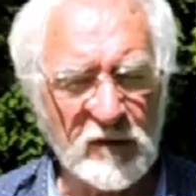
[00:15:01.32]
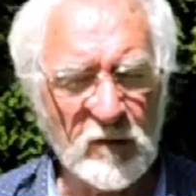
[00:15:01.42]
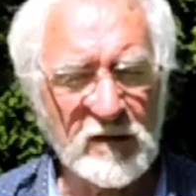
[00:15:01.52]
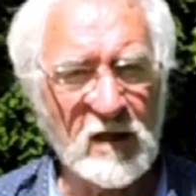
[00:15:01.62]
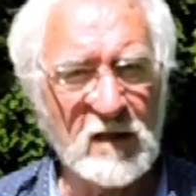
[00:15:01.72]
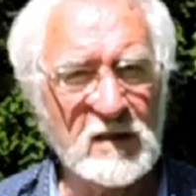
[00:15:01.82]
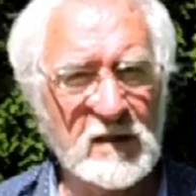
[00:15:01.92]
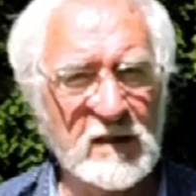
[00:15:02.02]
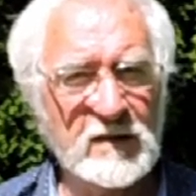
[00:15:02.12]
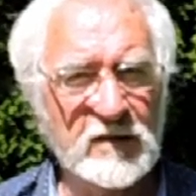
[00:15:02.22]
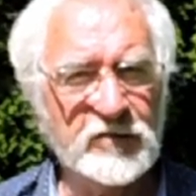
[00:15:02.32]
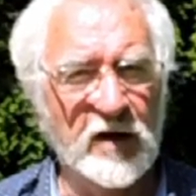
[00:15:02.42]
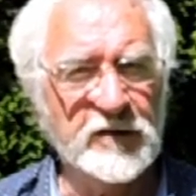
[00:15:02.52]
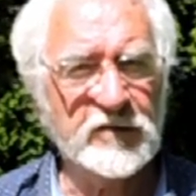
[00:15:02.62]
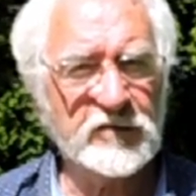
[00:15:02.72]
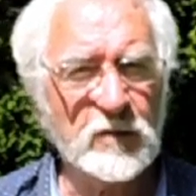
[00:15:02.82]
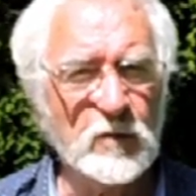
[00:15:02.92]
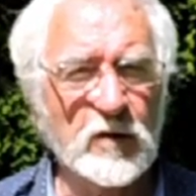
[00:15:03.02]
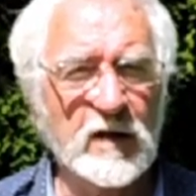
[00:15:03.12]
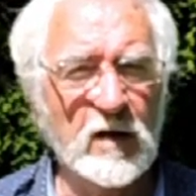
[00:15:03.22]
for the, what do you call it, the scientists
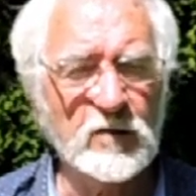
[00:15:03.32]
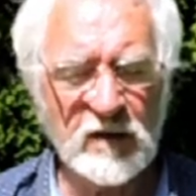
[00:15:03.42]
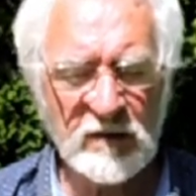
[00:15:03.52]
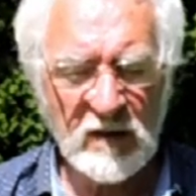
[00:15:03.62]
to work out.